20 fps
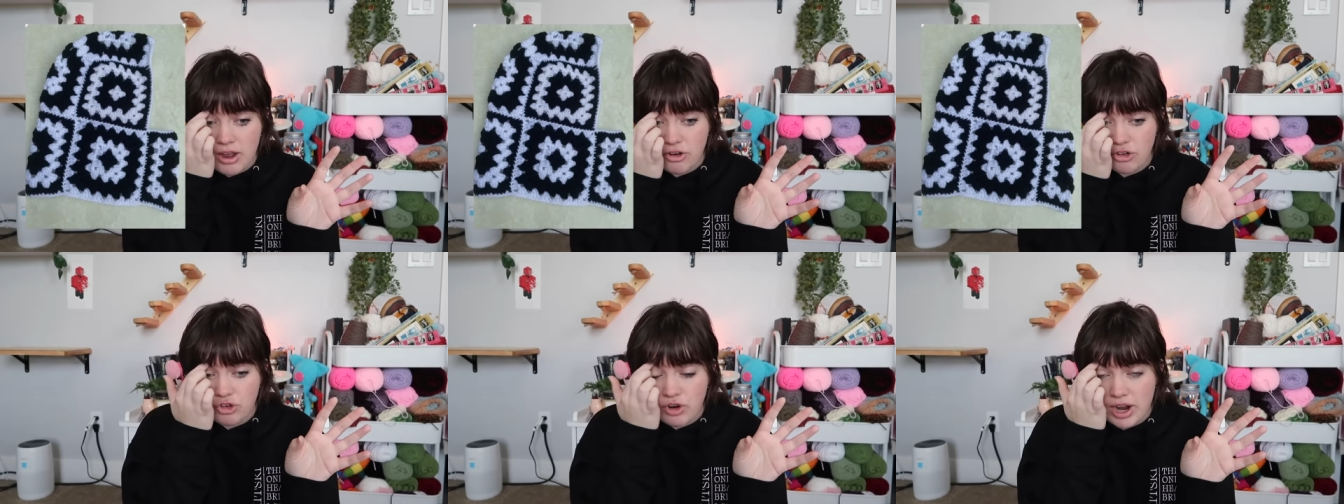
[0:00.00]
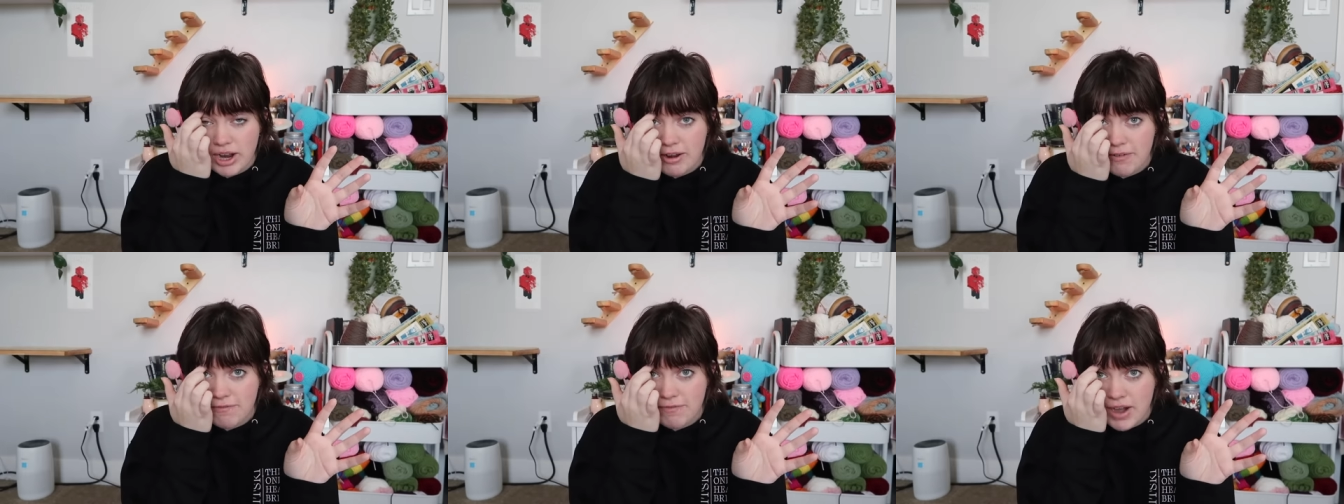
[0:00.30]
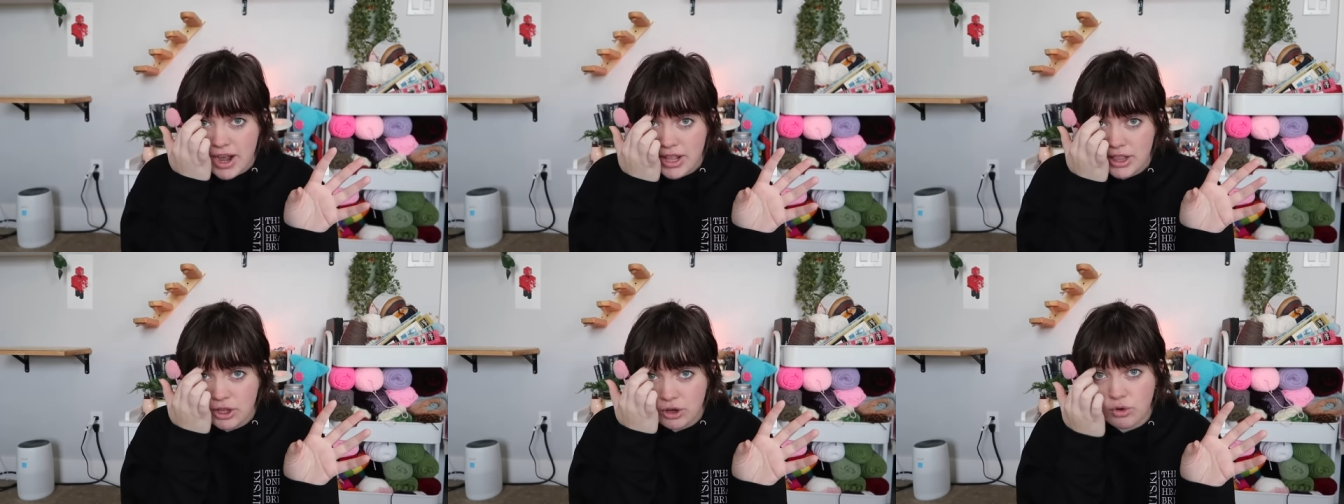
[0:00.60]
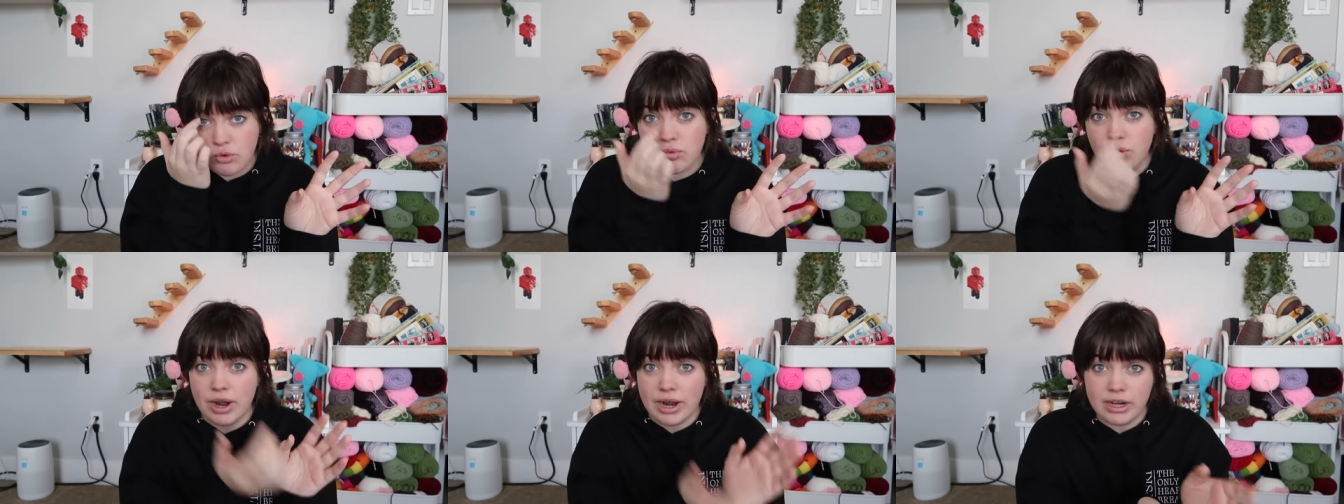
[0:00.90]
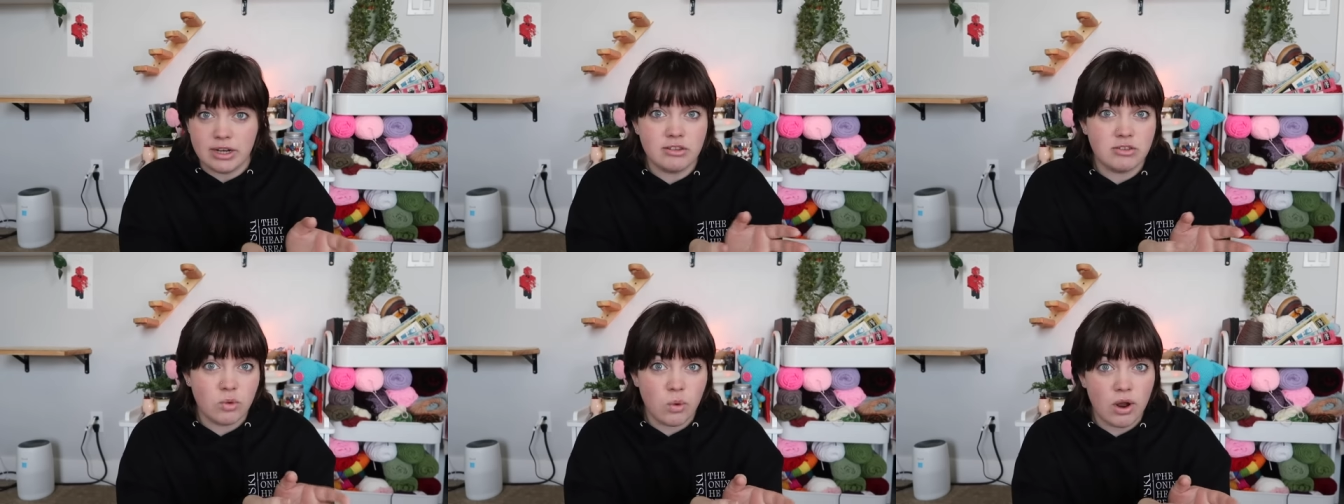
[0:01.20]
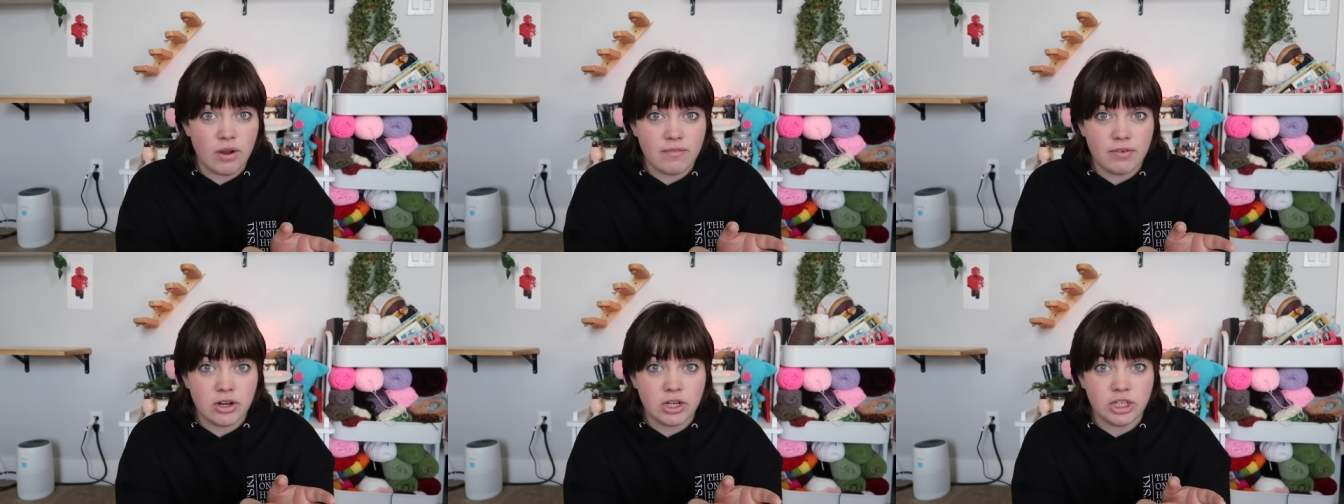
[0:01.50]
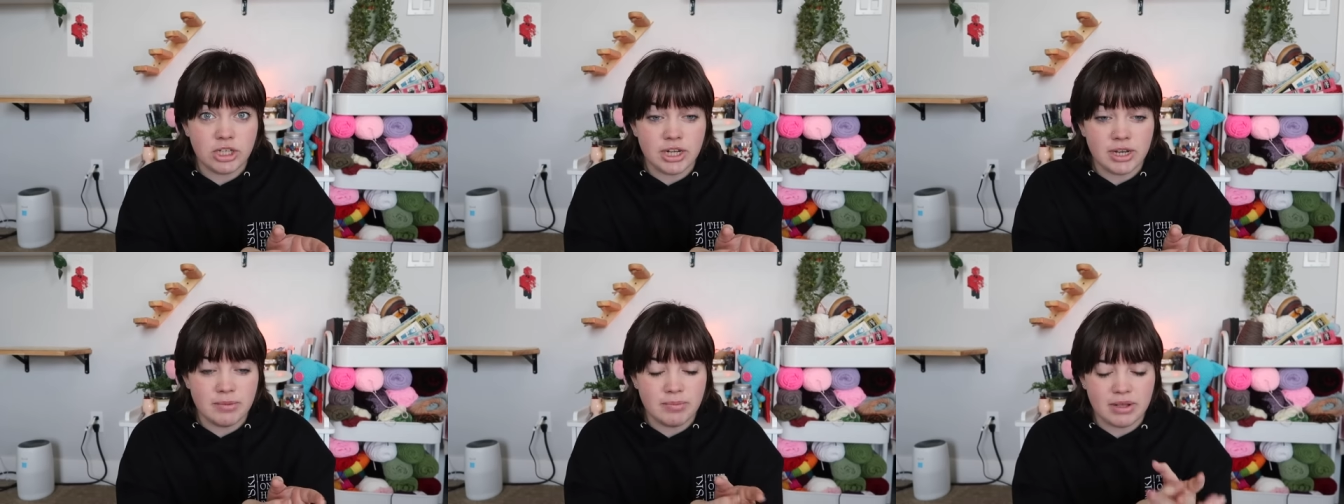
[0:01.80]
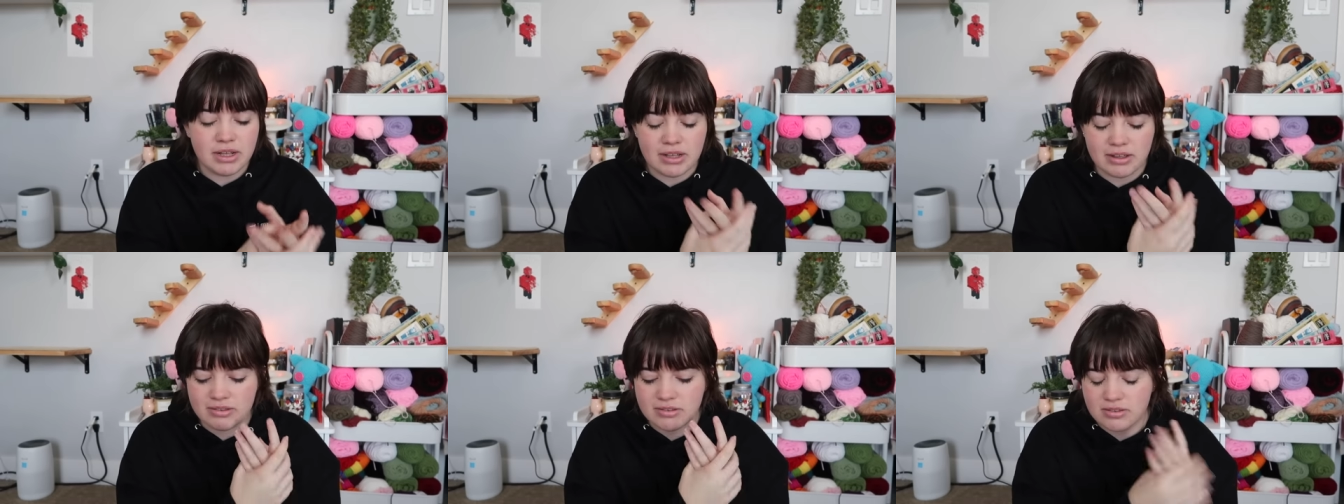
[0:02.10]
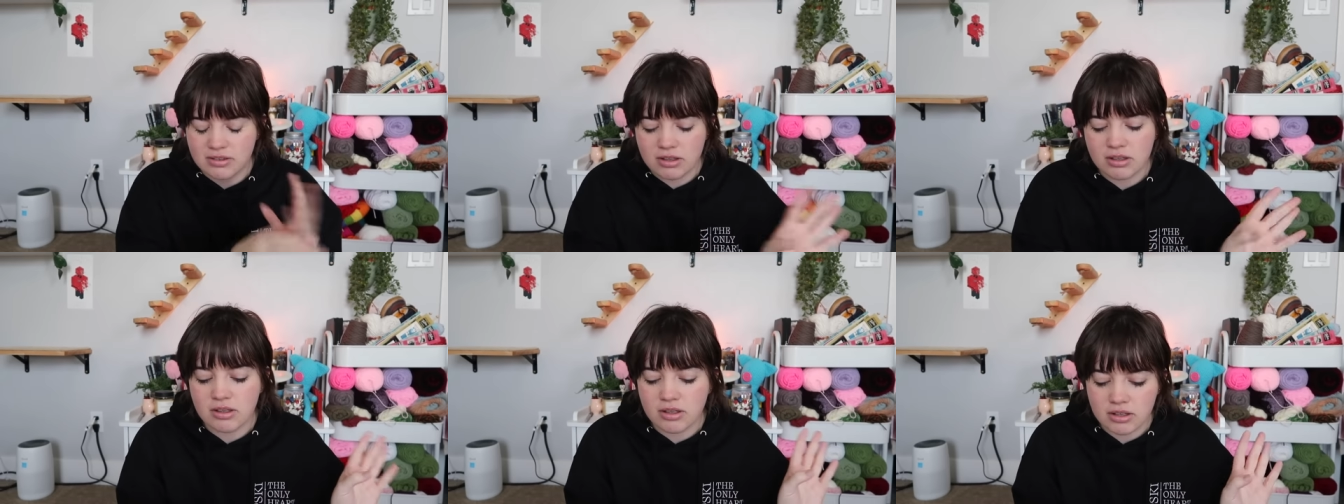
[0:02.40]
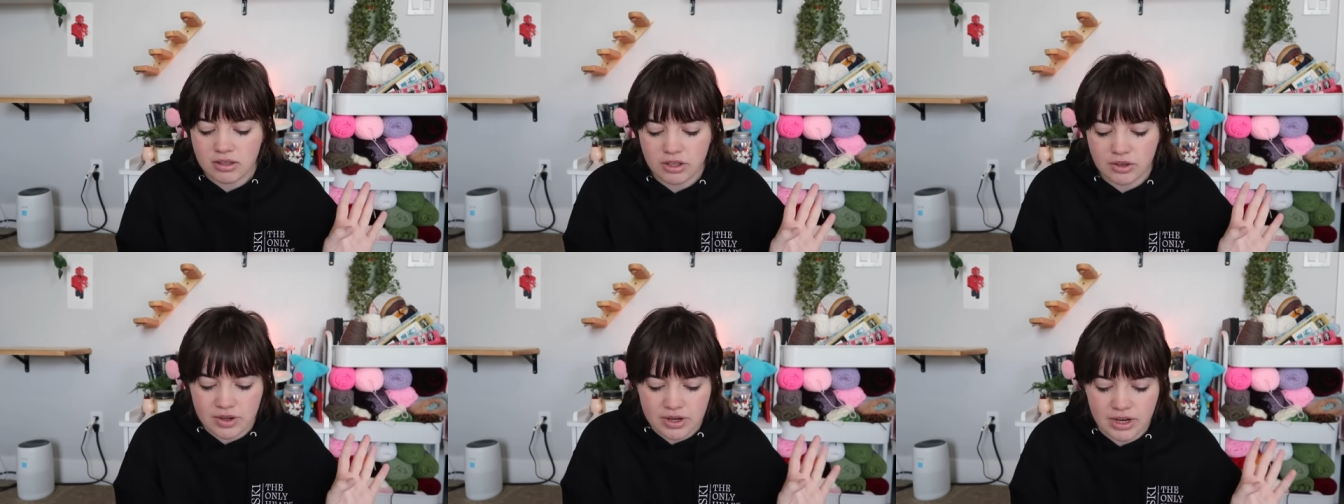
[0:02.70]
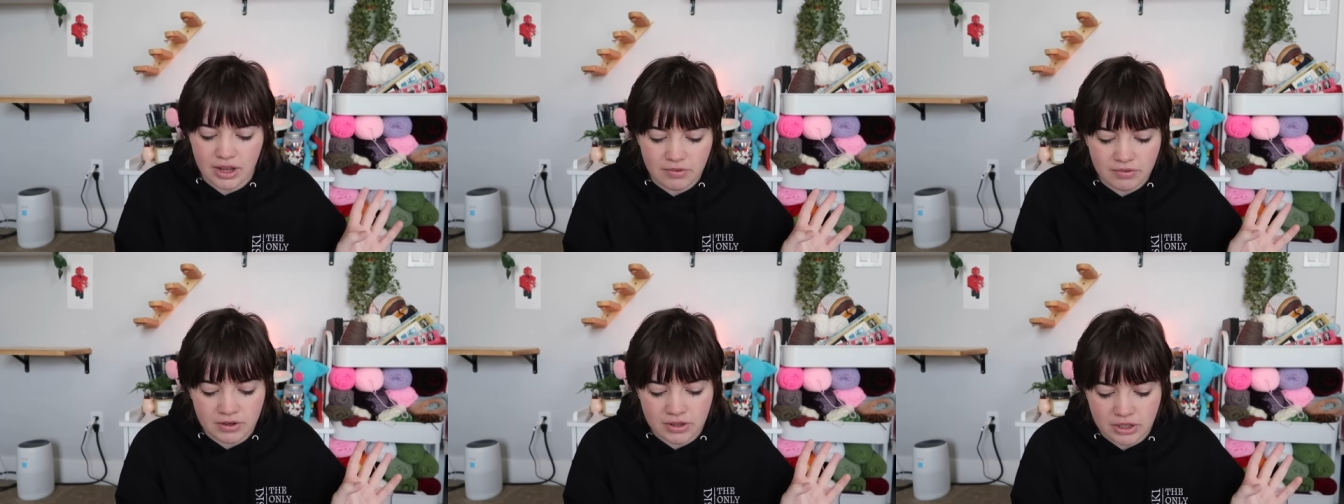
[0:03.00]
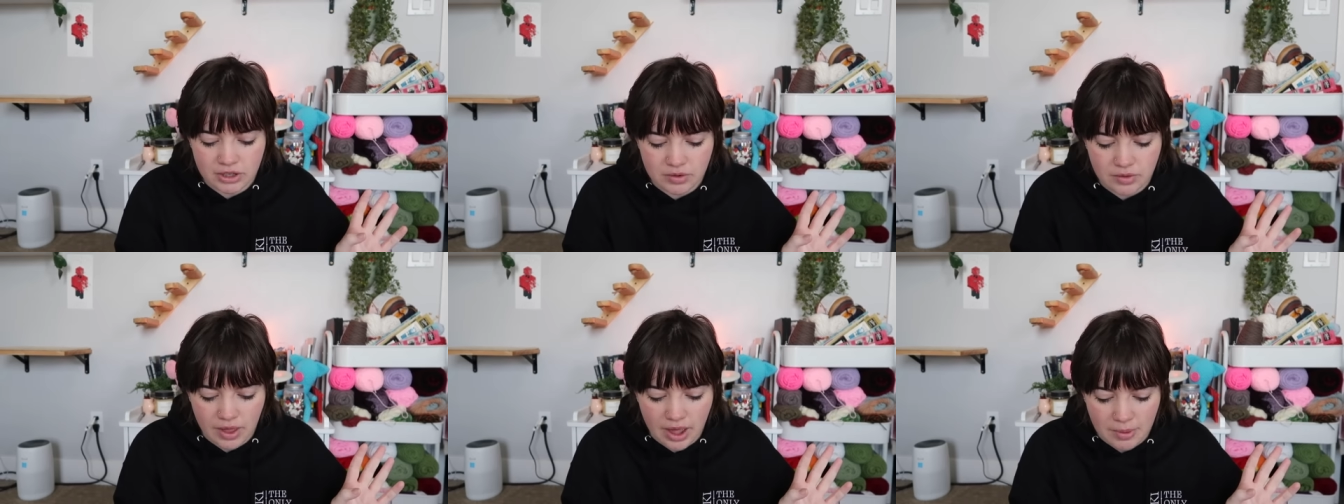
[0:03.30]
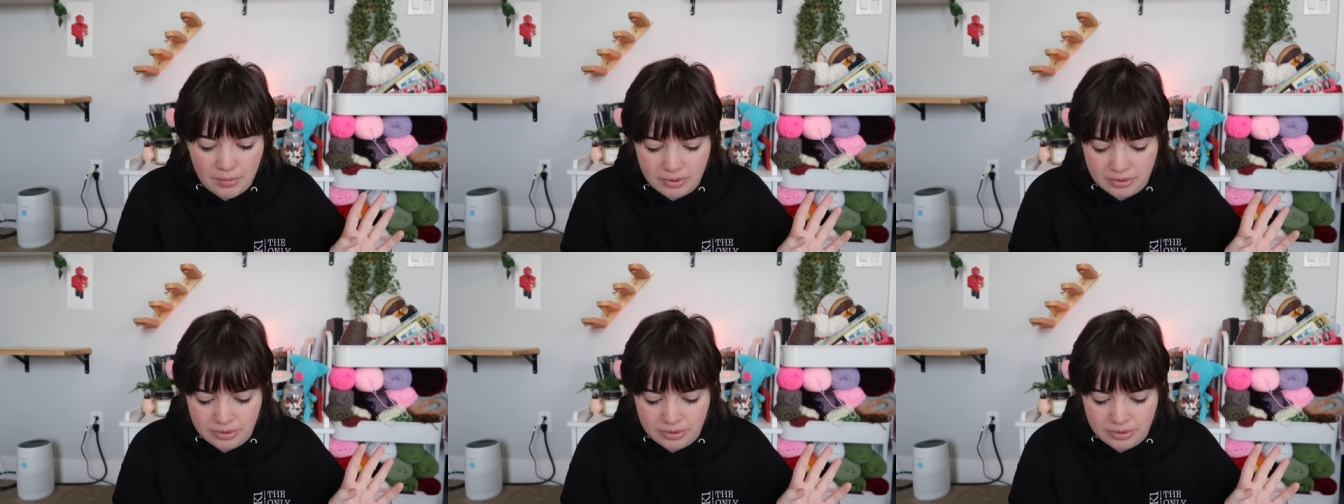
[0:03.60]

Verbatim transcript: try to find the granny square version because you can definitely do that